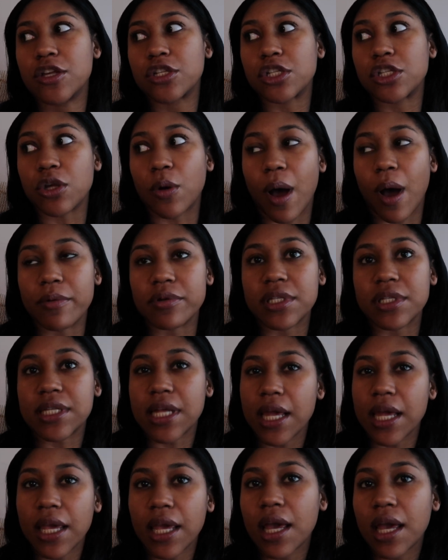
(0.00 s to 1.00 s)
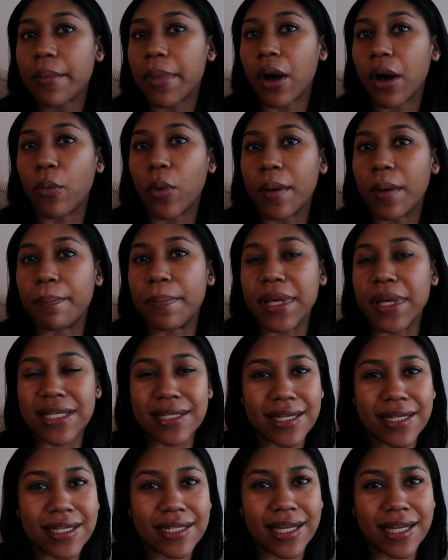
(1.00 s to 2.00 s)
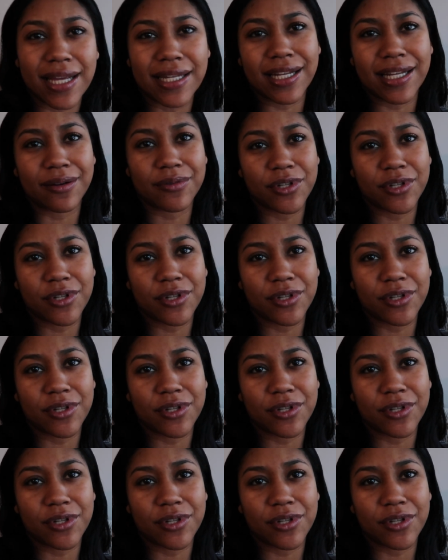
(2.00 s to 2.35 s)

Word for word: So I was thinking about what business idea